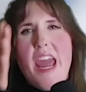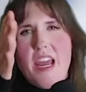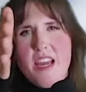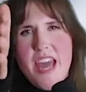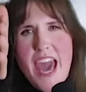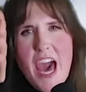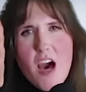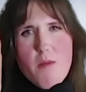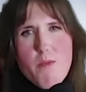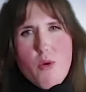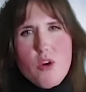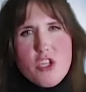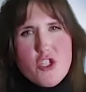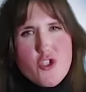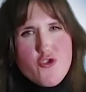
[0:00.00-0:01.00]
A
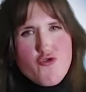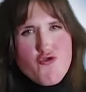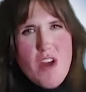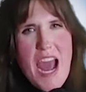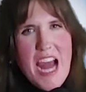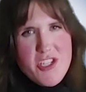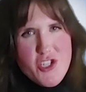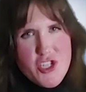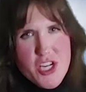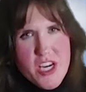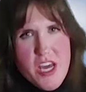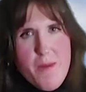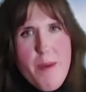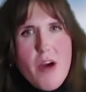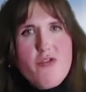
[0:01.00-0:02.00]
cowboy's
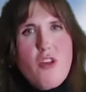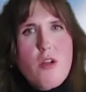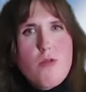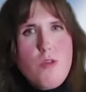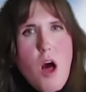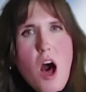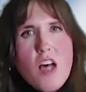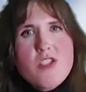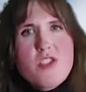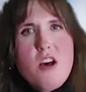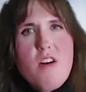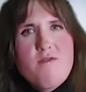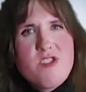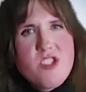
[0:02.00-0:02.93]
tragedy about the loss of